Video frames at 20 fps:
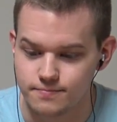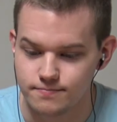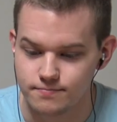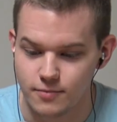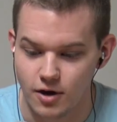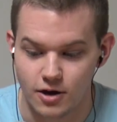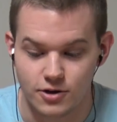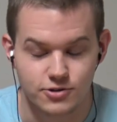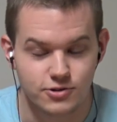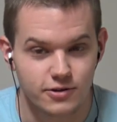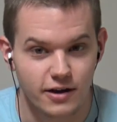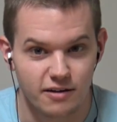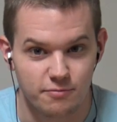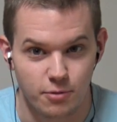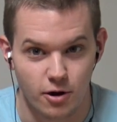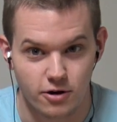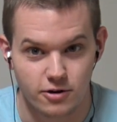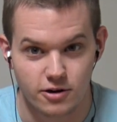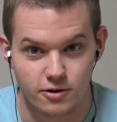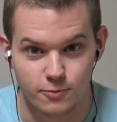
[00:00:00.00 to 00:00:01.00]
Also, I
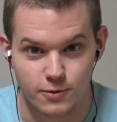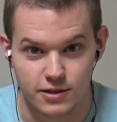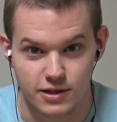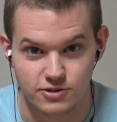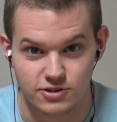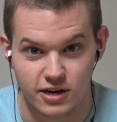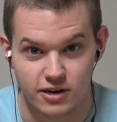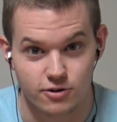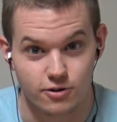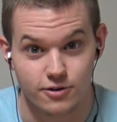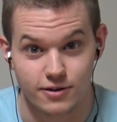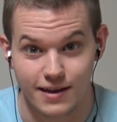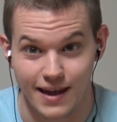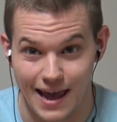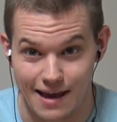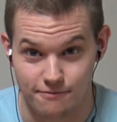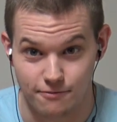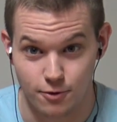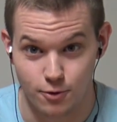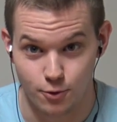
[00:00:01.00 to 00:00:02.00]
partnered with a channel called the
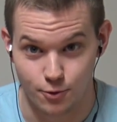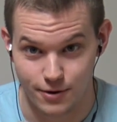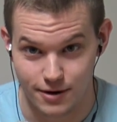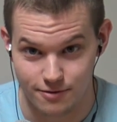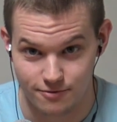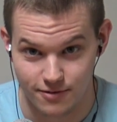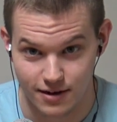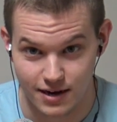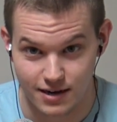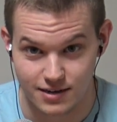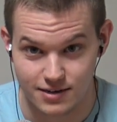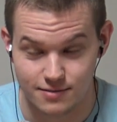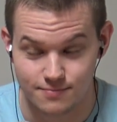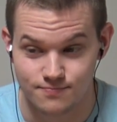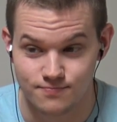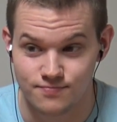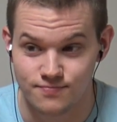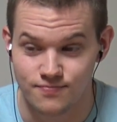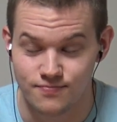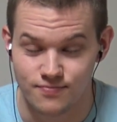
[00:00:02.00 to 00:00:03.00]
Amphigory Effect.
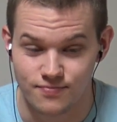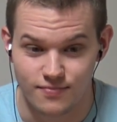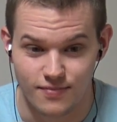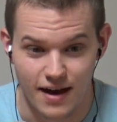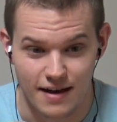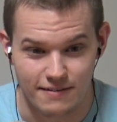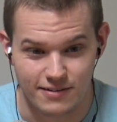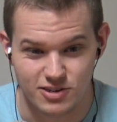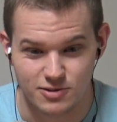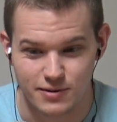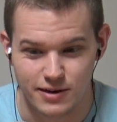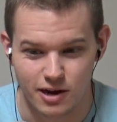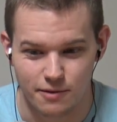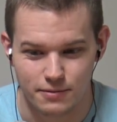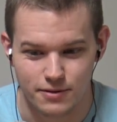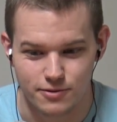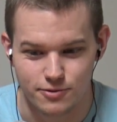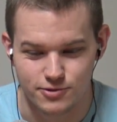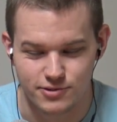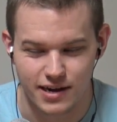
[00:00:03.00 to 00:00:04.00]
I've actually been helping
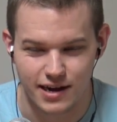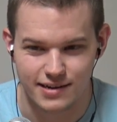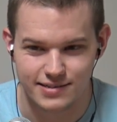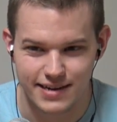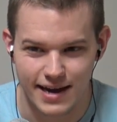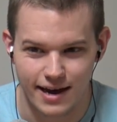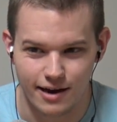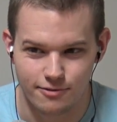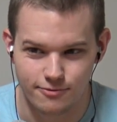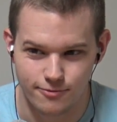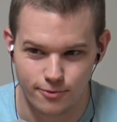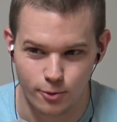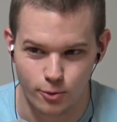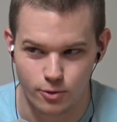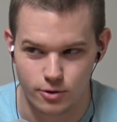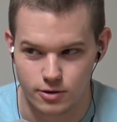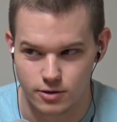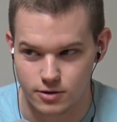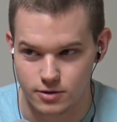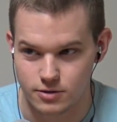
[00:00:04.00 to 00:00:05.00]
those guys out
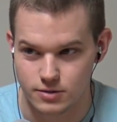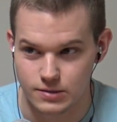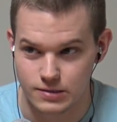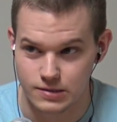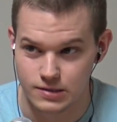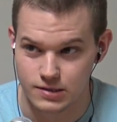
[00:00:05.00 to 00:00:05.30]
for